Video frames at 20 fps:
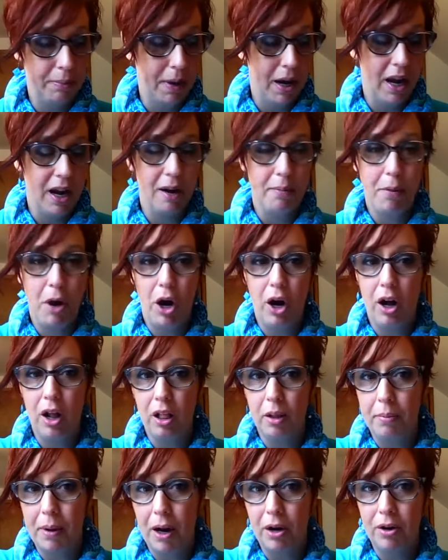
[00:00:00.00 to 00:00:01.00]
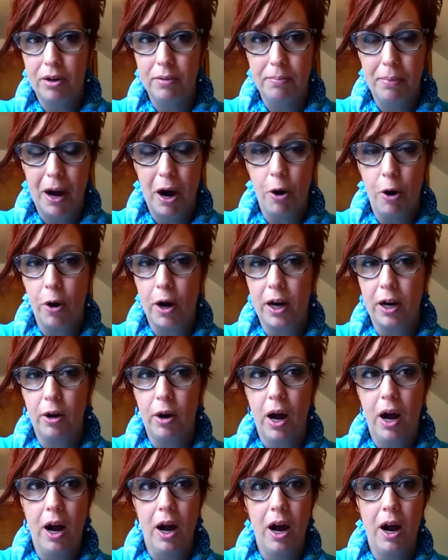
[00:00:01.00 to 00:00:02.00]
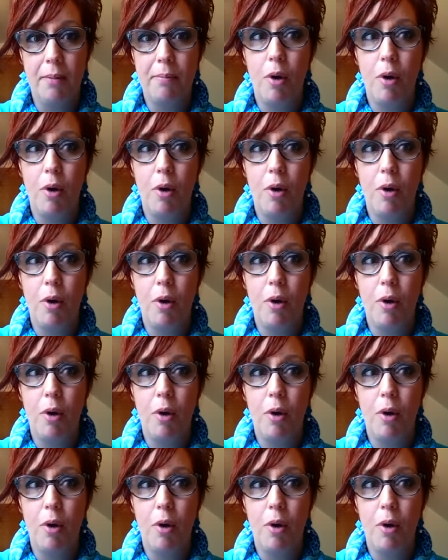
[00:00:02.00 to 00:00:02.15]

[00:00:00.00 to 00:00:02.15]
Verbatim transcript: I am all about empowering um,